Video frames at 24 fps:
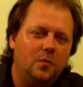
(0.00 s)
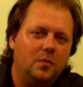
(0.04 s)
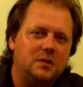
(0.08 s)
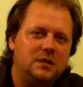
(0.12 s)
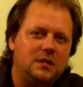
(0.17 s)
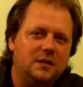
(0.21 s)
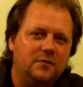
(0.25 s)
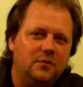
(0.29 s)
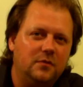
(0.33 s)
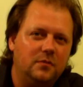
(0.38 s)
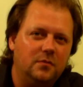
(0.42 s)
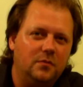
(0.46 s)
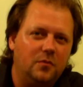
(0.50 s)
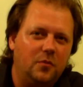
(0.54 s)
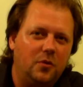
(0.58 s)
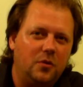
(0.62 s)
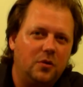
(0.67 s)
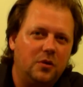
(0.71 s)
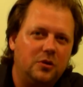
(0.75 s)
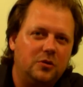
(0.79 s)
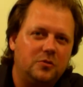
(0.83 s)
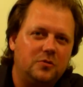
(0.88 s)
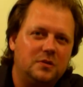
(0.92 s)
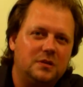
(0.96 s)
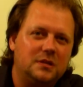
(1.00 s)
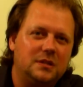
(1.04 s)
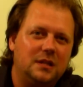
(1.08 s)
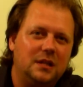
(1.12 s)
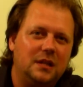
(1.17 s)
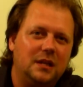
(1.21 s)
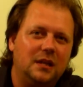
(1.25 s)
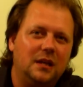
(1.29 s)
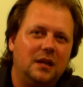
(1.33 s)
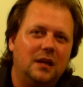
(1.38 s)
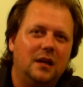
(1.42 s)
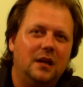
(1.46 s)
What's even more
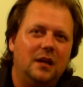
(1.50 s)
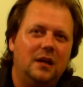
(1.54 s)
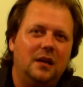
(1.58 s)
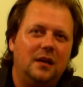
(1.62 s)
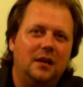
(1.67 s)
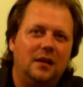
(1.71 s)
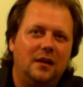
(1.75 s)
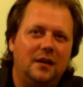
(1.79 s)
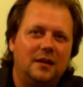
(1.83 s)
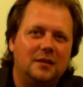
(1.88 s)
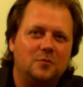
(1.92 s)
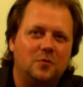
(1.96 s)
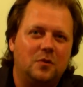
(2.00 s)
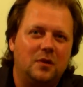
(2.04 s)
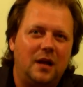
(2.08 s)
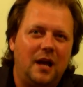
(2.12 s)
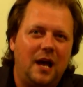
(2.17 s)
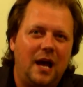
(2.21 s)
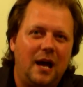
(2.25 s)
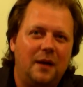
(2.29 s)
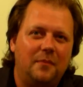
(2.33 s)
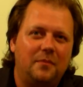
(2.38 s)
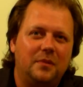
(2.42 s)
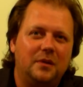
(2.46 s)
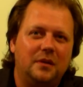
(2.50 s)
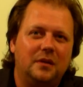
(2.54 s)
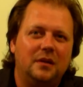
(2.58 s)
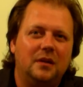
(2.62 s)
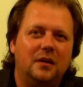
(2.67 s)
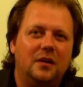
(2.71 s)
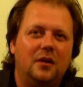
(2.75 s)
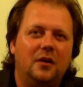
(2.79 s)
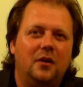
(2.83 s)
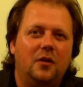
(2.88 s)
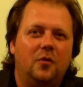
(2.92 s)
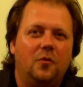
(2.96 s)
interesting is what
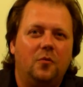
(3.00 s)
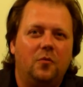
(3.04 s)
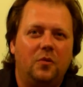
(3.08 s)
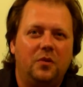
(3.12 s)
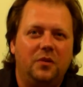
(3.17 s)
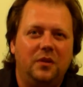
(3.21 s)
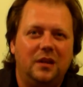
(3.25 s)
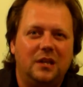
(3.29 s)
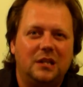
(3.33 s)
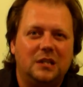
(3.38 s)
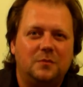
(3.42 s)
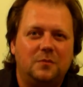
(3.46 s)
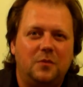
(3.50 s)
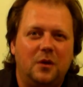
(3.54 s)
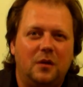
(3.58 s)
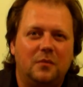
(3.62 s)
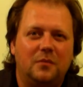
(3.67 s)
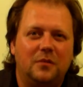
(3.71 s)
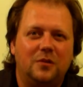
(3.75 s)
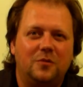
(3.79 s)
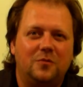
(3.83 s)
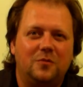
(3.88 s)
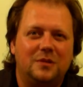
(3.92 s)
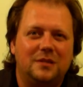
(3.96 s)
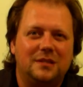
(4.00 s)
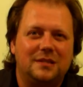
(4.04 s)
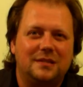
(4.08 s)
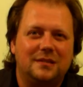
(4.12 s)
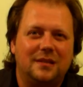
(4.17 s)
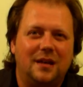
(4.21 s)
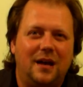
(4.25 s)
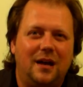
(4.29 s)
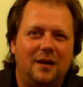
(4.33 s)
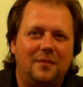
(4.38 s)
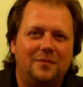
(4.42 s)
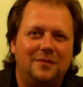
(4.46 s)
happened when the experiment was
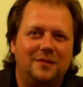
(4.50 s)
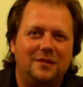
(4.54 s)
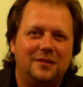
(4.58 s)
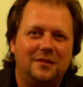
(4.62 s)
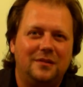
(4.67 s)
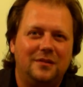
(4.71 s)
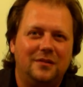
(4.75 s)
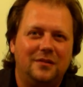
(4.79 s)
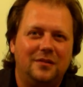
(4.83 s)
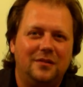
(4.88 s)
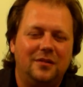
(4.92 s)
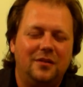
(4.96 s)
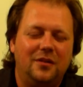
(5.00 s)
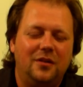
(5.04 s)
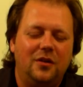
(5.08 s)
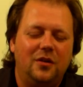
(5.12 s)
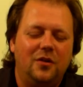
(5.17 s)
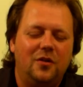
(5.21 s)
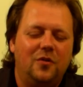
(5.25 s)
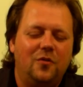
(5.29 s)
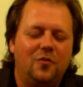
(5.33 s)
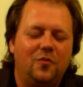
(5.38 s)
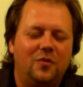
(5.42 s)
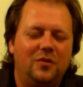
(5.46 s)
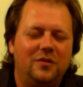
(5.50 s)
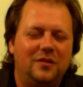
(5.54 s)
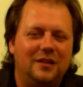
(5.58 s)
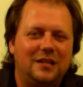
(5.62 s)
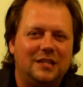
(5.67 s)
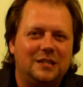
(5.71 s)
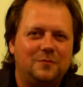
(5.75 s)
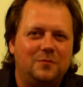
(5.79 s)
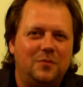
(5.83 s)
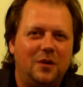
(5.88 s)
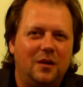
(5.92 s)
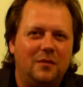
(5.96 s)
stopped. When the
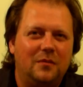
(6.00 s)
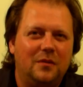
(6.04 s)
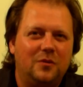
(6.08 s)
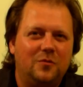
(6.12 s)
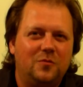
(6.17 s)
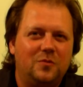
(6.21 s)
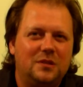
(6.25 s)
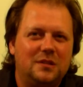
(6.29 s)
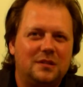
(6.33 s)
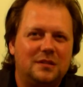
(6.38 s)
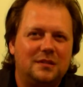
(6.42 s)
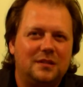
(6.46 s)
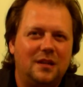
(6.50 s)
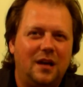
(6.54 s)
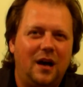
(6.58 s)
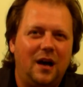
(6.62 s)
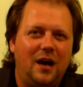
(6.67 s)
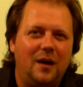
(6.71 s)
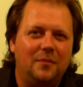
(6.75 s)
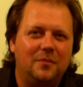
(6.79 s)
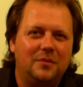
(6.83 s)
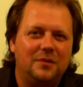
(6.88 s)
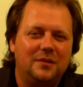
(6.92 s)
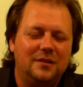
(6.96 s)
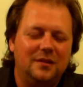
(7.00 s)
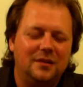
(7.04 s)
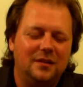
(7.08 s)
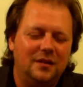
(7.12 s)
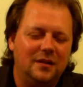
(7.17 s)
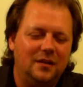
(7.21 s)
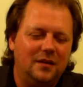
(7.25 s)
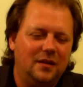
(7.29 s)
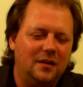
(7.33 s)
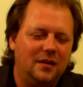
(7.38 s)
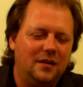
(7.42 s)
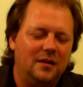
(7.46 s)
experiment was stopped,
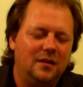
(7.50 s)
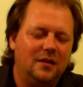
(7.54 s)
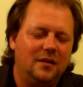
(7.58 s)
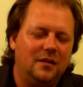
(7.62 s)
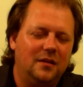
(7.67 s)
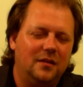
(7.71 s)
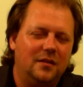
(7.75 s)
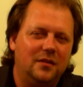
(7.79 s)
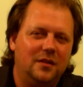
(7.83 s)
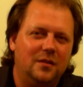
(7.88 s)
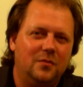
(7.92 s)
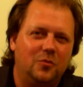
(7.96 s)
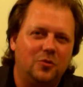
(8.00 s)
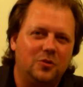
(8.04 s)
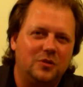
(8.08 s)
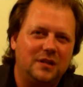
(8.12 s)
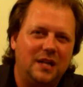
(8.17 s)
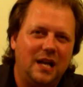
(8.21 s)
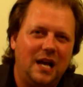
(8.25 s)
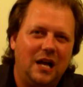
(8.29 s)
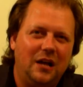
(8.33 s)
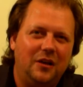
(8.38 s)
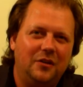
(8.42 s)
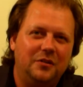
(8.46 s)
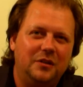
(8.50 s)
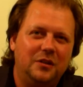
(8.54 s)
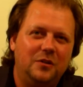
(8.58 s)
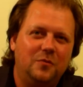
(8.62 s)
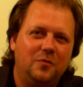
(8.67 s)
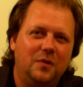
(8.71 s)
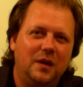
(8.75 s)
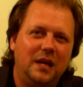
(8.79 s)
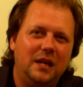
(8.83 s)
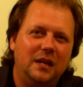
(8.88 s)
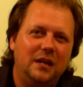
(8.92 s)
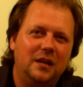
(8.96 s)
the mortality
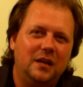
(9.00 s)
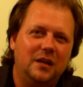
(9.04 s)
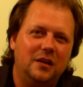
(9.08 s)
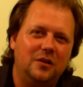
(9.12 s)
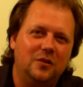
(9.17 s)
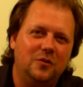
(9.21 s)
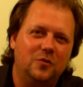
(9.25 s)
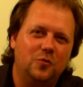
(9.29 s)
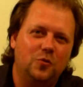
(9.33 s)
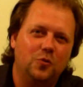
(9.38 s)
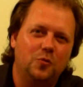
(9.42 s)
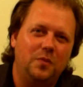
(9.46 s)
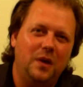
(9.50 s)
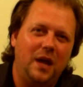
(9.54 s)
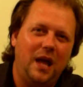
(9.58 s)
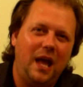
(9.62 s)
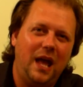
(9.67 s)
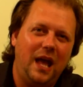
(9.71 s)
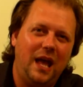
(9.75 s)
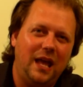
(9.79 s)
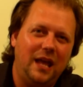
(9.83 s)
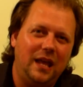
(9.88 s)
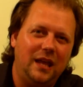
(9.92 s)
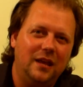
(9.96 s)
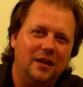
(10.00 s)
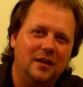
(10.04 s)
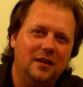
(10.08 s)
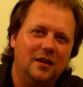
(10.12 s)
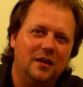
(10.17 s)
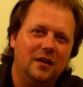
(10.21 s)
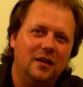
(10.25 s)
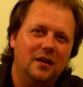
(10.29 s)
rate in Group A